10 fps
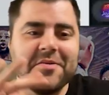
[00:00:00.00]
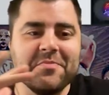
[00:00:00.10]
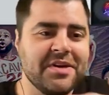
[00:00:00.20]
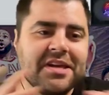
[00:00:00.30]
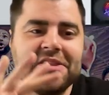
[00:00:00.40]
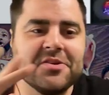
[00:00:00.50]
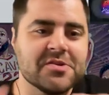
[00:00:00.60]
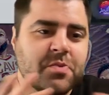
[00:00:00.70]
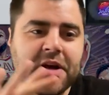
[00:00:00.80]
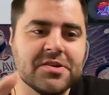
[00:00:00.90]
Bidding
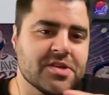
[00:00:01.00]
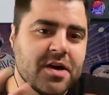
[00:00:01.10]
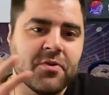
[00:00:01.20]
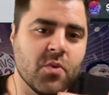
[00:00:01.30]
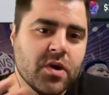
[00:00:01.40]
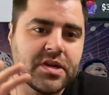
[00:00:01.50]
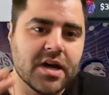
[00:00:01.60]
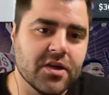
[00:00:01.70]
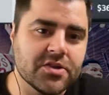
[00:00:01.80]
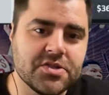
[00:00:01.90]
those players up for $1,
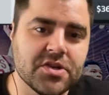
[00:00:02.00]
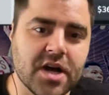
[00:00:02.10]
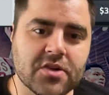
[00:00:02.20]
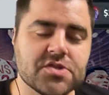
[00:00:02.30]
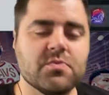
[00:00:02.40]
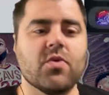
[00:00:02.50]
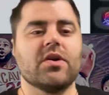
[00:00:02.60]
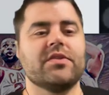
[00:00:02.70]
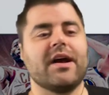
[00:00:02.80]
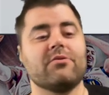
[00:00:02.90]
$2
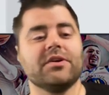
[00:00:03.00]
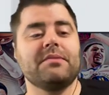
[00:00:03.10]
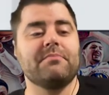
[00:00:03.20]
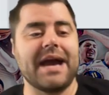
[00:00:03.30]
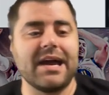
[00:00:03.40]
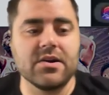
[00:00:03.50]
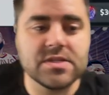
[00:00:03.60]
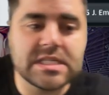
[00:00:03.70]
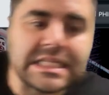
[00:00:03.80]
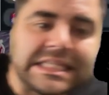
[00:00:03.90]
more, that really
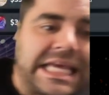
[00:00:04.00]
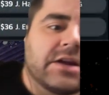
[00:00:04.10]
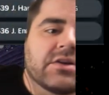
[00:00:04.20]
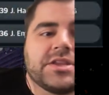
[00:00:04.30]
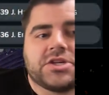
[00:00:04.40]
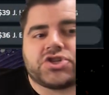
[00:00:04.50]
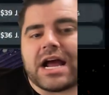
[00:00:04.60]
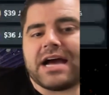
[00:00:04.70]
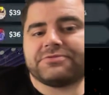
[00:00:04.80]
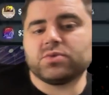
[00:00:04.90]
matters later in the
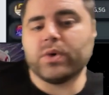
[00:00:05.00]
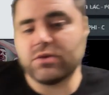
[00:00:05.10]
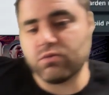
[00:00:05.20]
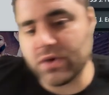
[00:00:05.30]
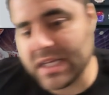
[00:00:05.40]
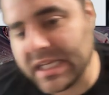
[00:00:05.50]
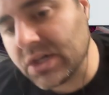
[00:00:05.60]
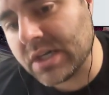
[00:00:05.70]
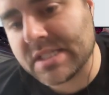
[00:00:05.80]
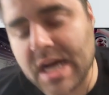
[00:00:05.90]
draft when really
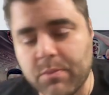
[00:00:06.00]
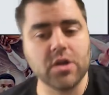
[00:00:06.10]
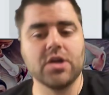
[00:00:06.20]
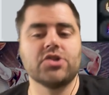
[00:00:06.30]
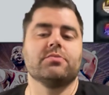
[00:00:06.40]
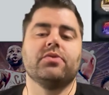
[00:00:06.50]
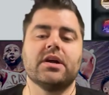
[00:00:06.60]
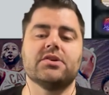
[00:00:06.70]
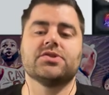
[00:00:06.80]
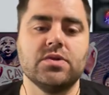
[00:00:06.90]
good top 100
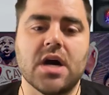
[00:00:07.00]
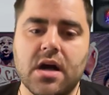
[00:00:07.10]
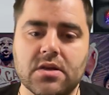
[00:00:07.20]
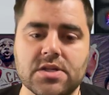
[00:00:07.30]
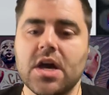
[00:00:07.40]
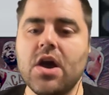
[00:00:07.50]
players are dollars.